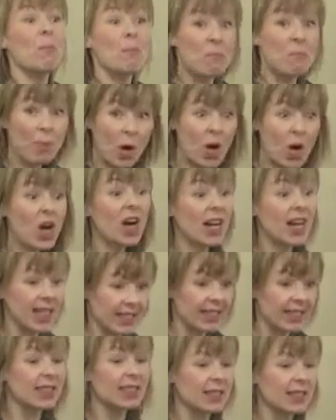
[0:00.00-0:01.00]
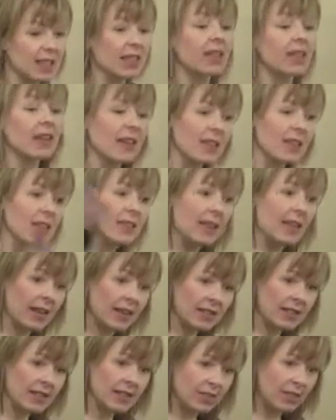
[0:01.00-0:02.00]
Bought.
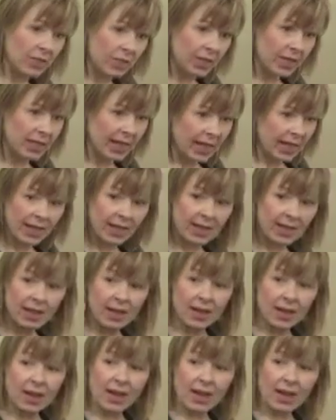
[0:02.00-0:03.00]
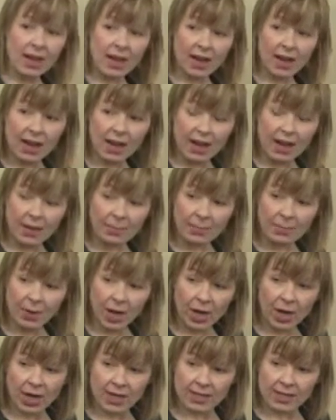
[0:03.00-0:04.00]
Yesterday I
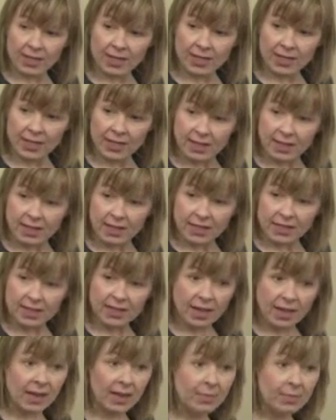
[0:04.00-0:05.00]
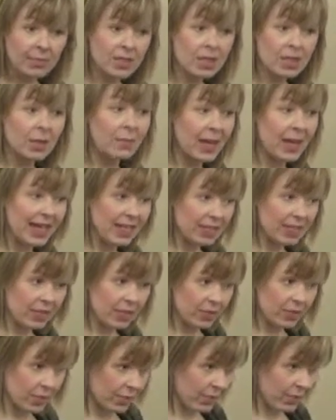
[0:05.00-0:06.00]
bought some
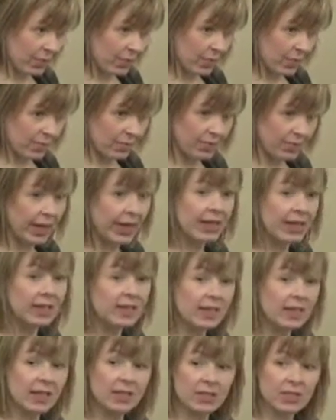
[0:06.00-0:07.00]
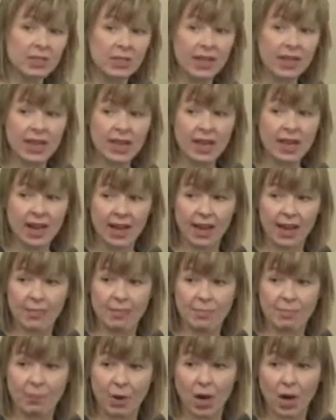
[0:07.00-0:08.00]
tomatoes, right? Yesterday I
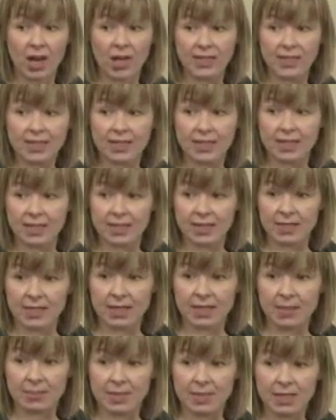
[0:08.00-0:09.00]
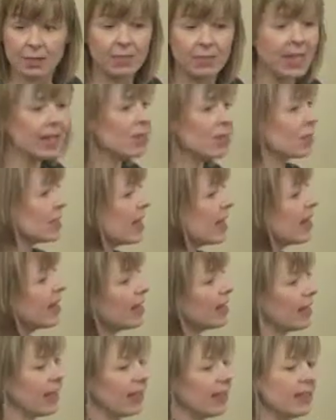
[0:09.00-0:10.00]
bought some tomatoes.
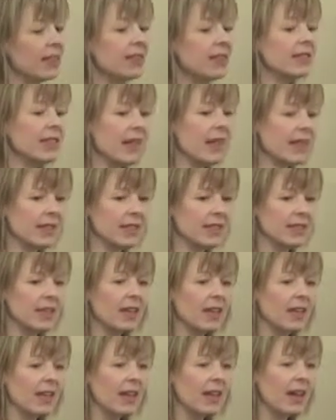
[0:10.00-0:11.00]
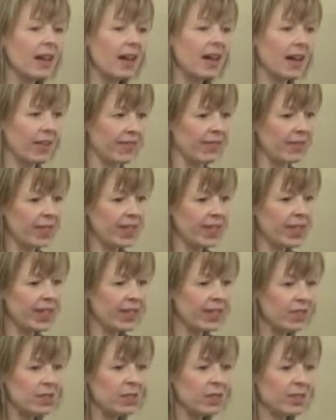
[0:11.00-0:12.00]
And this has a very
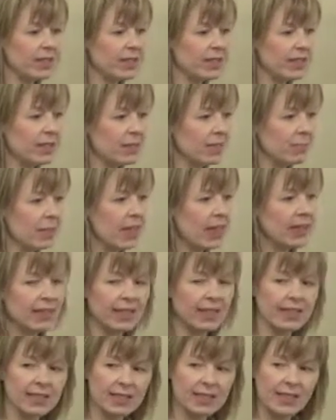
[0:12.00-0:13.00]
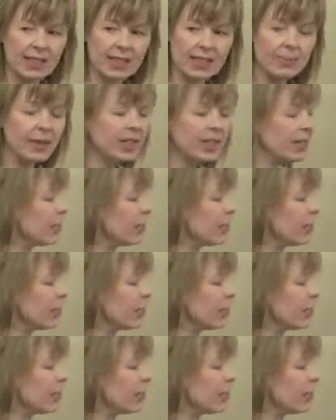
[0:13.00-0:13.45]
interesting spelling. Does anybody